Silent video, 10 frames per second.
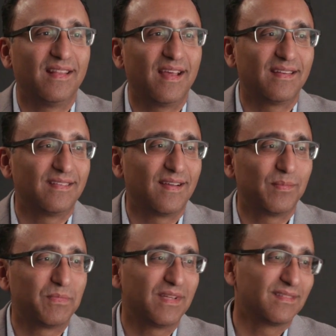that
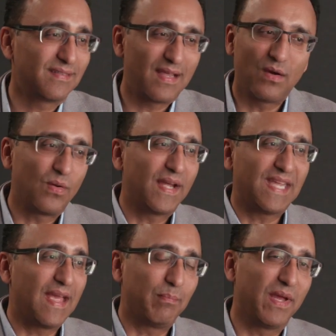um, can say, oh, I
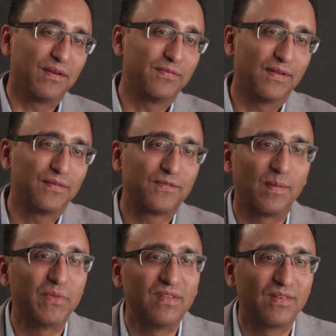can't benefit
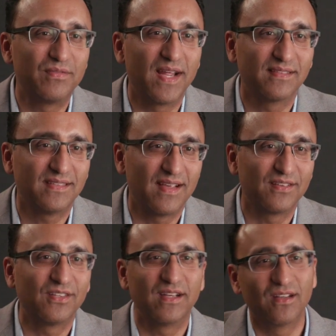from these advanced
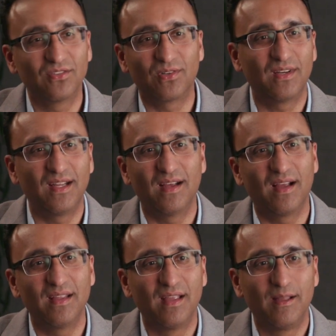analytics or
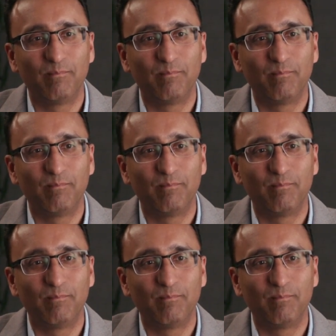AI